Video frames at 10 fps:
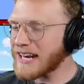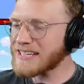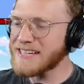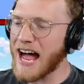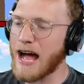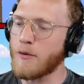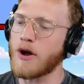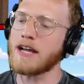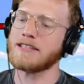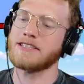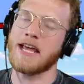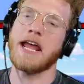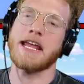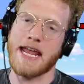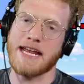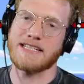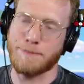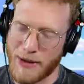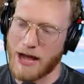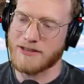that is not what today is
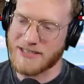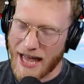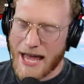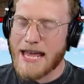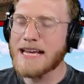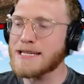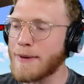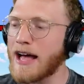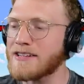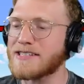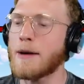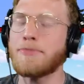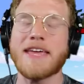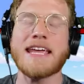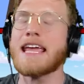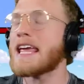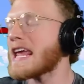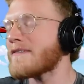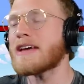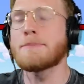about. Today is about something
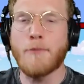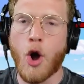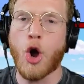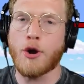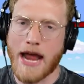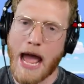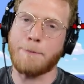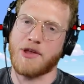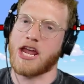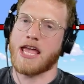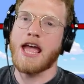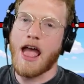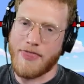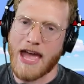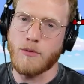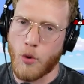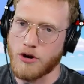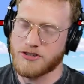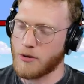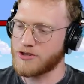even more epic than
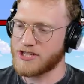Warzone